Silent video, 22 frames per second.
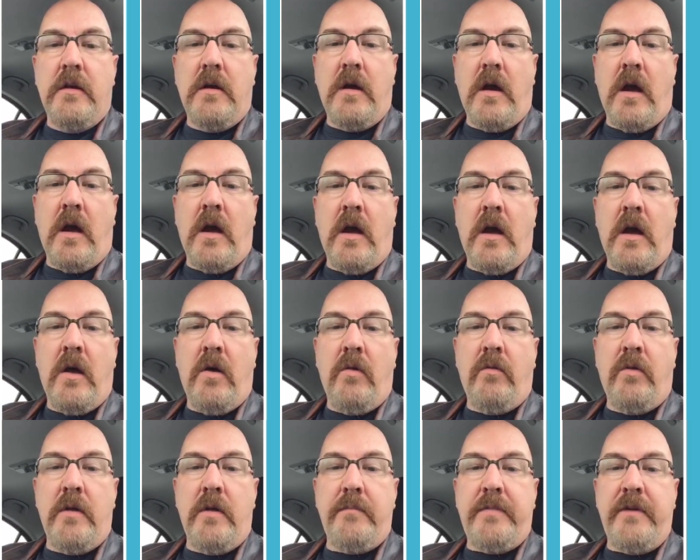Uh,
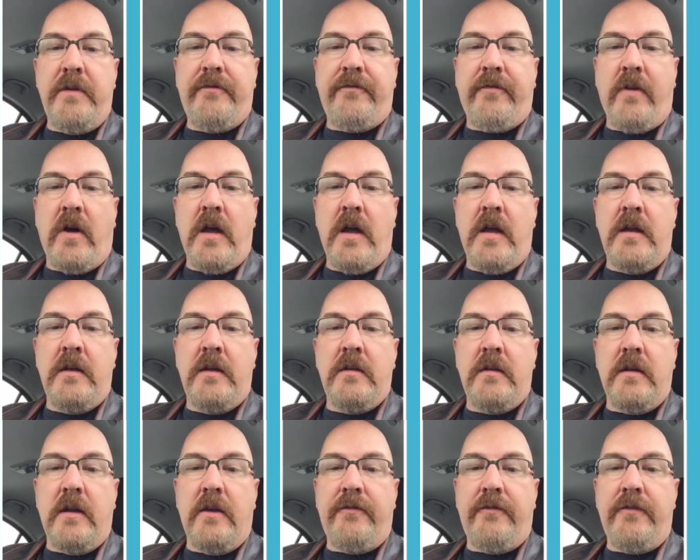would it be
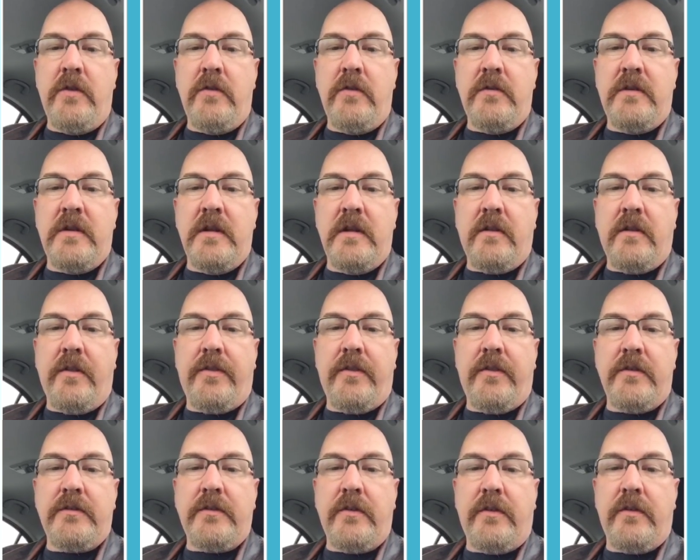fine if you did the
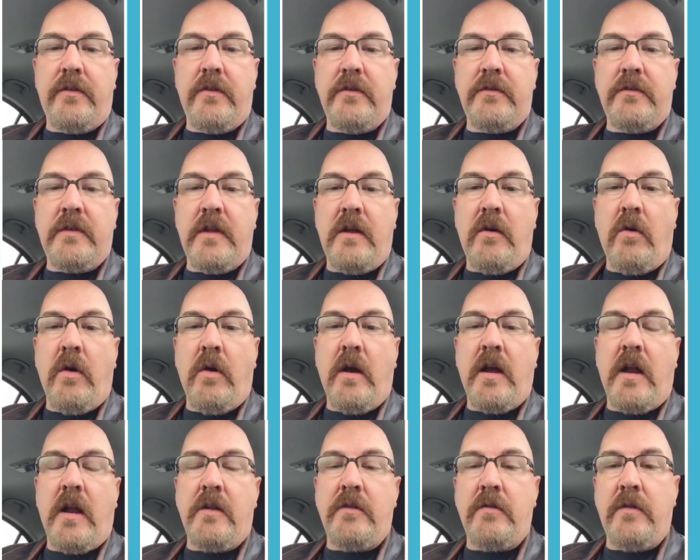Thirsty Thursday? Oh, I
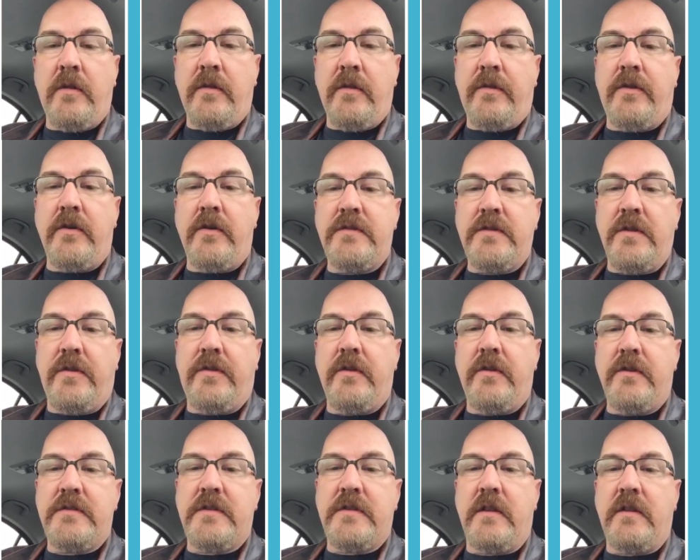got to do a Thirsty
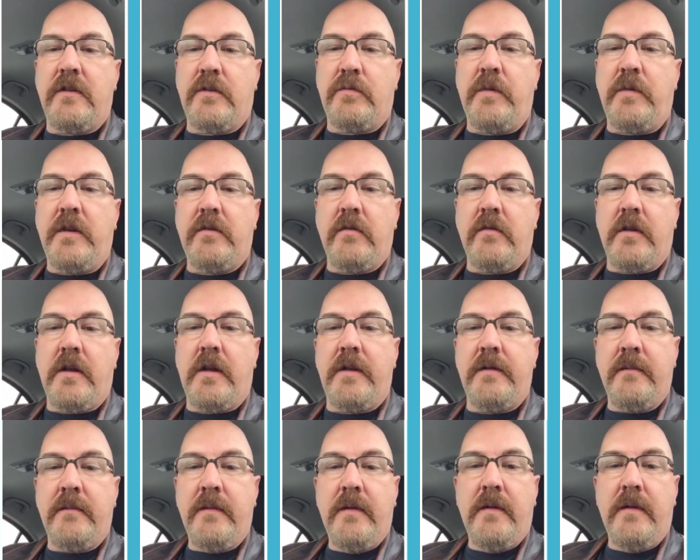Thursday this week, don't I?